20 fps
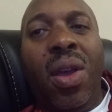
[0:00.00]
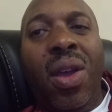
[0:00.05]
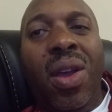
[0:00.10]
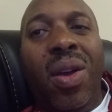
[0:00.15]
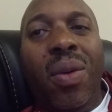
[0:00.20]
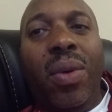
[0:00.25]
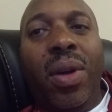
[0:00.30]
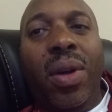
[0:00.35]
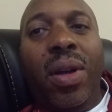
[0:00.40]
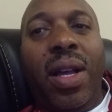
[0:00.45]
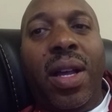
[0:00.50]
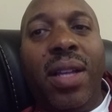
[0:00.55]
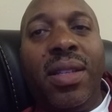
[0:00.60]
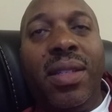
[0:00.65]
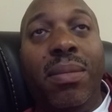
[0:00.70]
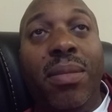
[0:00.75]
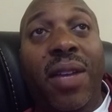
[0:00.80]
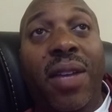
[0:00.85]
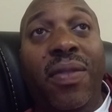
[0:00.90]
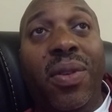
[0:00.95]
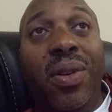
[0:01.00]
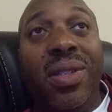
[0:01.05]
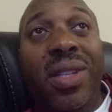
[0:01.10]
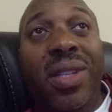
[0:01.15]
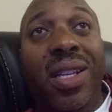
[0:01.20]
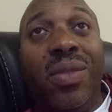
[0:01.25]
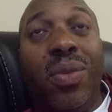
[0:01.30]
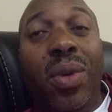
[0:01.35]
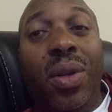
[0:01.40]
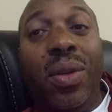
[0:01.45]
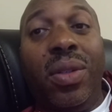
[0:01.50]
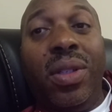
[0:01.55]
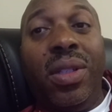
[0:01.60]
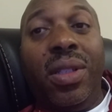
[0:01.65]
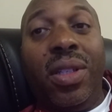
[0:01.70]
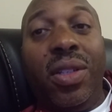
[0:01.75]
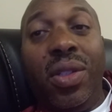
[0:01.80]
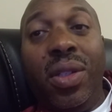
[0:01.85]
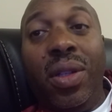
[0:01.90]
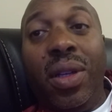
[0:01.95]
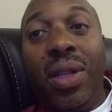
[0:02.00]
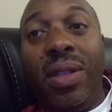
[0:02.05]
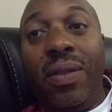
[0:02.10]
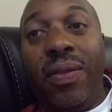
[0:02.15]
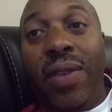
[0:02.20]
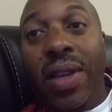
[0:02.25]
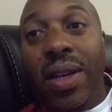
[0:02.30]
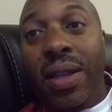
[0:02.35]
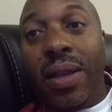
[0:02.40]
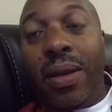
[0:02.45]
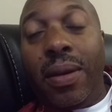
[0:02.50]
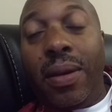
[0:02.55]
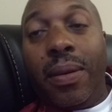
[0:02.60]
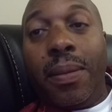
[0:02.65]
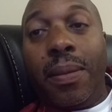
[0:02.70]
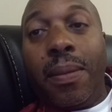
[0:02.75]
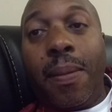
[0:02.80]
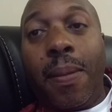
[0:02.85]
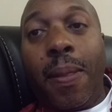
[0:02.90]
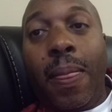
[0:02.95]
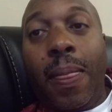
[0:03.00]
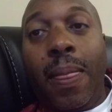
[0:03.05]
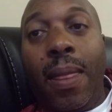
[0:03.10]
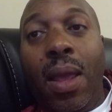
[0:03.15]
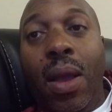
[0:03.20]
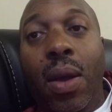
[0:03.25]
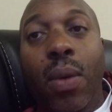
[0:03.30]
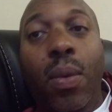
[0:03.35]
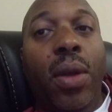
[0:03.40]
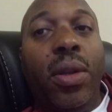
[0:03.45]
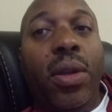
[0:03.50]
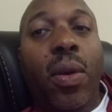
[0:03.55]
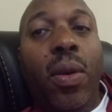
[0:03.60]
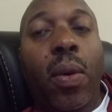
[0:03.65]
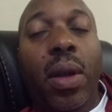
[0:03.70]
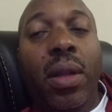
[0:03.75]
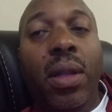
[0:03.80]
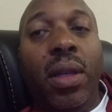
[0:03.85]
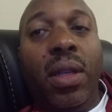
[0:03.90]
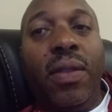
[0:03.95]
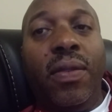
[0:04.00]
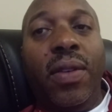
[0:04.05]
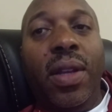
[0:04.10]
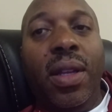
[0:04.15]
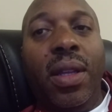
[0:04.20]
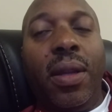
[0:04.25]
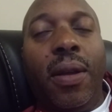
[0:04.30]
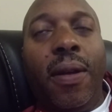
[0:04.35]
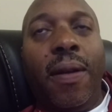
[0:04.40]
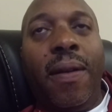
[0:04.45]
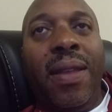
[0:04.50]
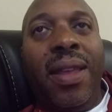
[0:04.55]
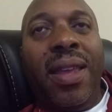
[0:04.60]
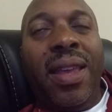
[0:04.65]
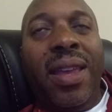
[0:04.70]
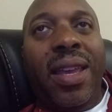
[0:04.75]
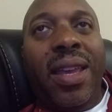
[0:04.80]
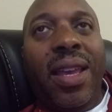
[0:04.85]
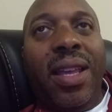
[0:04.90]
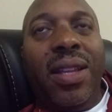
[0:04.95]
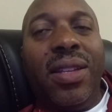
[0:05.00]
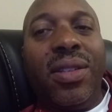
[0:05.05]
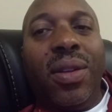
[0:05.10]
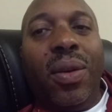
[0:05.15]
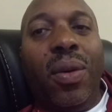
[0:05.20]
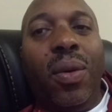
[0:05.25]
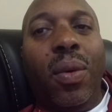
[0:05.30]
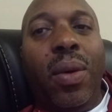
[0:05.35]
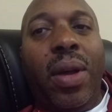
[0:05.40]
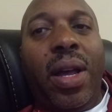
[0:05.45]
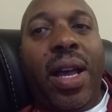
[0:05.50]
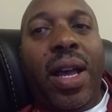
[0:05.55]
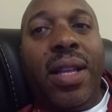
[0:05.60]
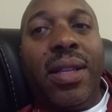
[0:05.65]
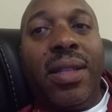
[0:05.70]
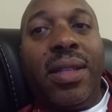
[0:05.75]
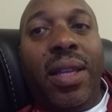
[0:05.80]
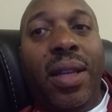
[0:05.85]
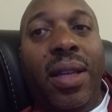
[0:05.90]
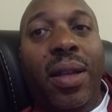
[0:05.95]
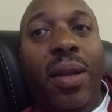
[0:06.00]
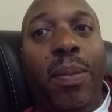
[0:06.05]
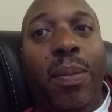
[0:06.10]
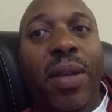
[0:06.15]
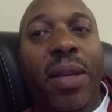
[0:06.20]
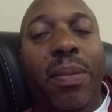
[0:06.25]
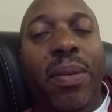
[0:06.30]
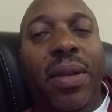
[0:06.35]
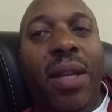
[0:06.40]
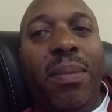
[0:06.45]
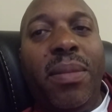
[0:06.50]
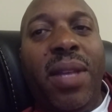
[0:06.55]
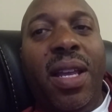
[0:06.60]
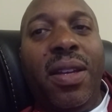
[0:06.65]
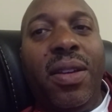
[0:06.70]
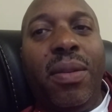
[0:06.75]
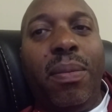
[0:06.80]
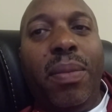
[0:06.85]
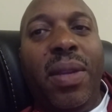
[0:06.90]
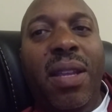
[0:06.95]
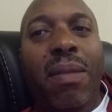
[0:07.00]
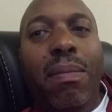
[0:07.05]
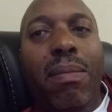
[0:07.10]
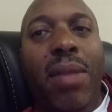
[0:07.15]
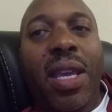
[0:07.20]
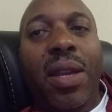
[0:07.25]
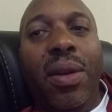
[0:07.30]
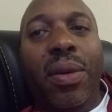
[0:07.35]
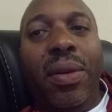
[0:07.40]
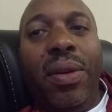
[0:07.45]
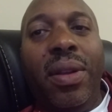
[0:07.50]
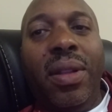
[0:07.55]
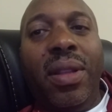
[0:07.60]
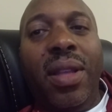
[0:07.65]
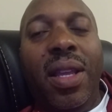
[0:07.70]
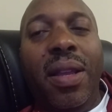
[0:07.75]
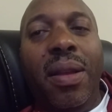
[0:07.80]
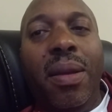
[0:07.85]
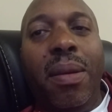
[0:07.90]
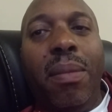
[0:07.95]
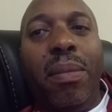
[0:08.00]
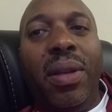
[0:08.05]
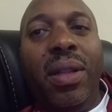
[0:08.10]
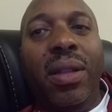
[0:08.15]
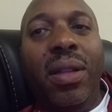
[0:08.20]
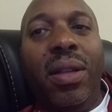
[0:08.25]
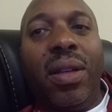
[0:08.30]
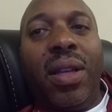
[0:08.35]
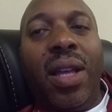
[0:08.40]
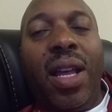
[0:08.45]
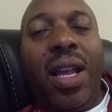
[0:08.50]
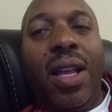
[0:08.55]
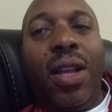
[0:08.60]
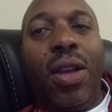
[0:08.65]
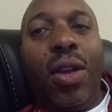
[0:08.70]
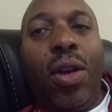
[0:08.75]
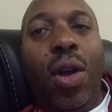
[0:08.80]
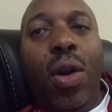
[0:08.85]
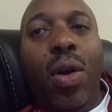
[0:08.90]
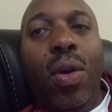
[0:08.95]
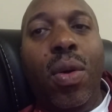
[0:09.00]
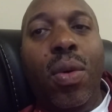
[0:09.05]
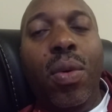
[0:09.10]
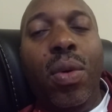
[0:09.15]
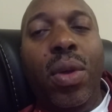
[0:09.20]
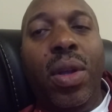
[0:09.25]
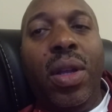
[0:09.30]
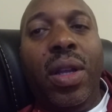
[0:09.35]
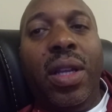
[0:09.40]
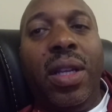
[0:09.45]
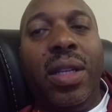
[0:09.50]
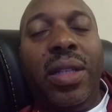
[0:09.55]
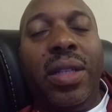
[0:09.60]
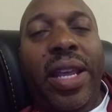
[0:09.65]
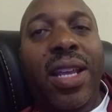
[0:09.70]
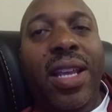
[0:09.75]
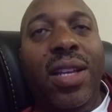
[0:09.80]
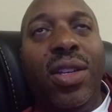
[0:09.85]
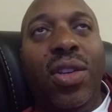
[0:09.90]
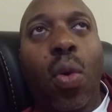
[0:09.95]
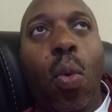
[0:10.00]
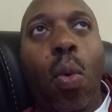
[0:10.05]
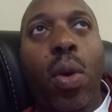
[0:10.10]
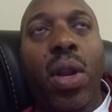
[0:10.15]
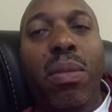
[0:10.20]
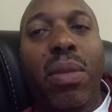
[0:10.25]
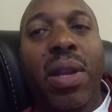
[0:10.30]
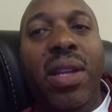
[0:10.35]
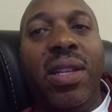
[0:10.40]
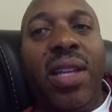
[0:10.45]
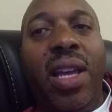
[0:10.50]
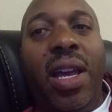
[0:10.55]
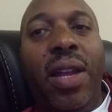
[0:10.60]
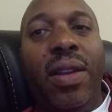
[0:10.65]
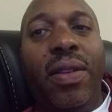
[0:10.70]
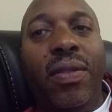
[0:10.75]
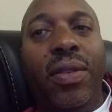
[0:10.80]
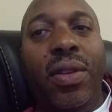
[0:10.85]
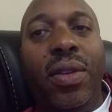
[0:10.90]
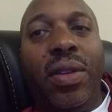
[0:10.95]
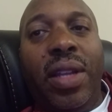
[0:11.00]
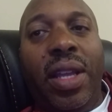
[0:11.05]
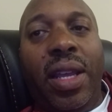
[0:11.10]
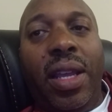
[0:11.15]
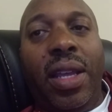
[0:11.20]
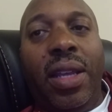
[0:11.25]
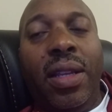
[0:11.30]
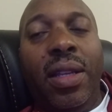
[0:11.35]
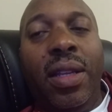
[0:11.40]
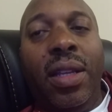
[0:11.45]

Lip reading: Well, my first thing is, well, did you look at the video? Well, no, I didn't look at the video. And so I tell people, and I'm not being mean or anything, but look, go take 20 minutes out of your day,